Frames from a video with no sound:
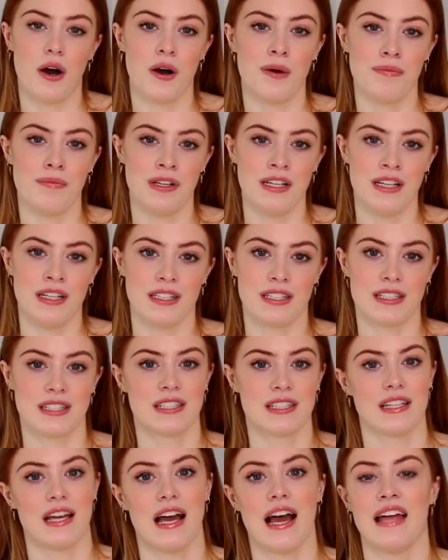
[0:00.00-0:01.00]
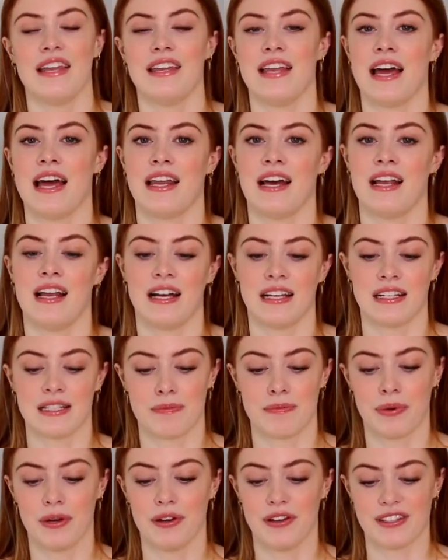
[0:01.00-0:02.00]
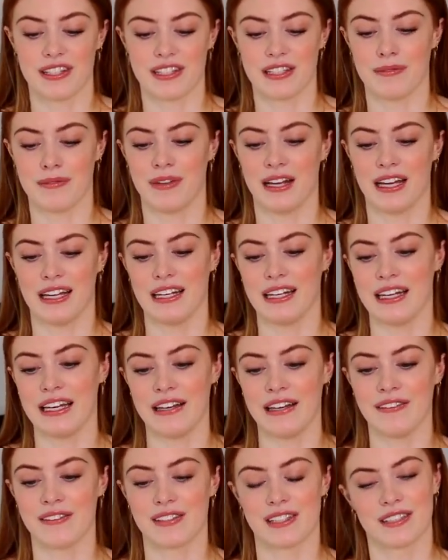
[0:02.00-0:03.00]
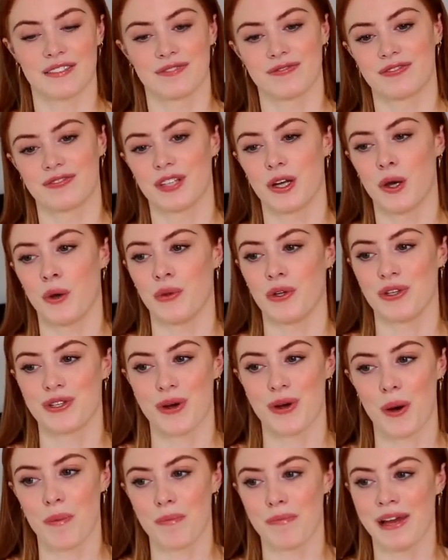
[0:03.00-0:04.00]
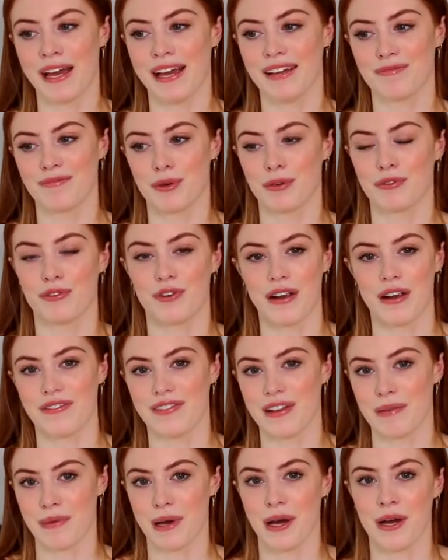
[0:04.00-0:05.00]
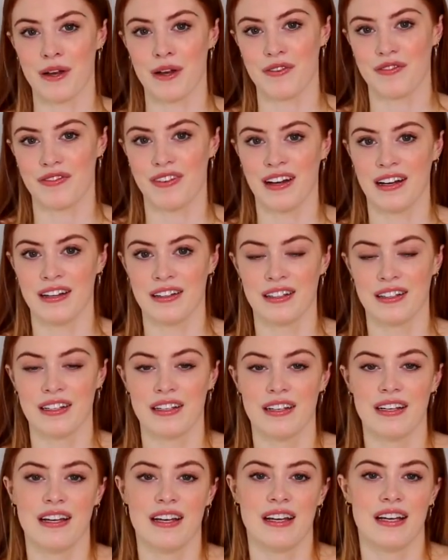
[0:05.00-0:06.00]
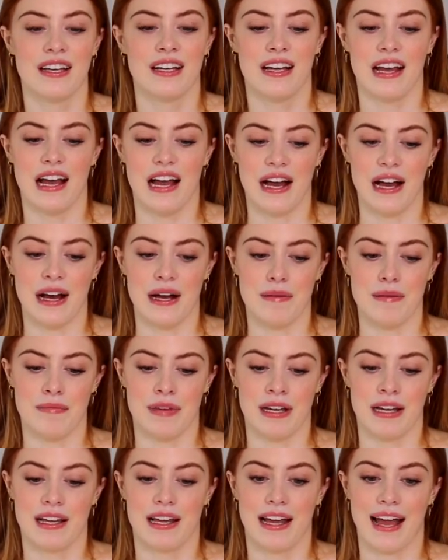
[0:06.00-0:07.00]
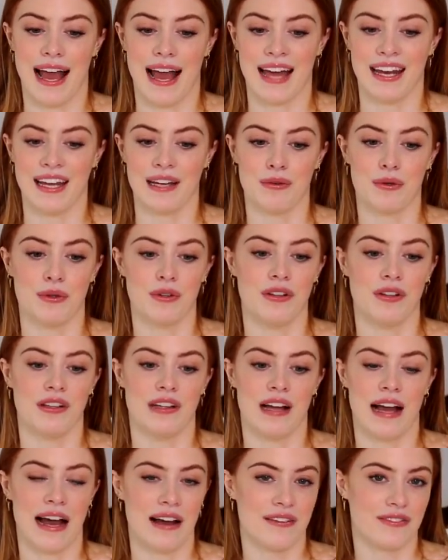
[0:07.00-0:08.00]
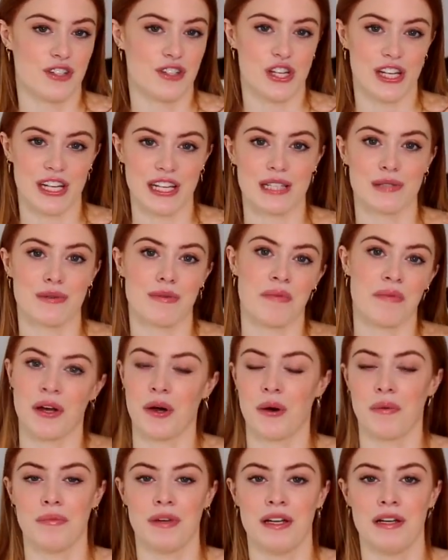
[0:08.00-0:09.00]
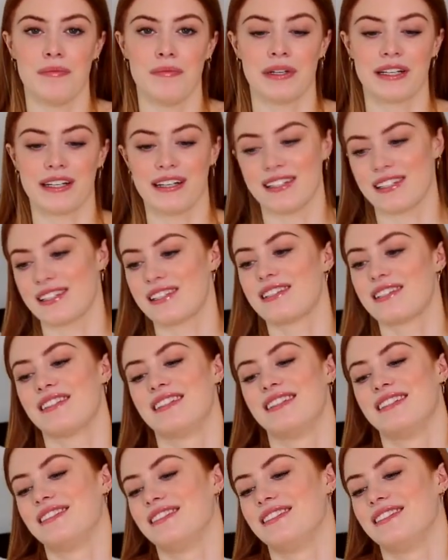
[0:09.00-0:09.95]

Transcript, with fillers: omelette and then I like to put some like leaves on the top bit before I flip it over um, and I will have cheese with my omelette because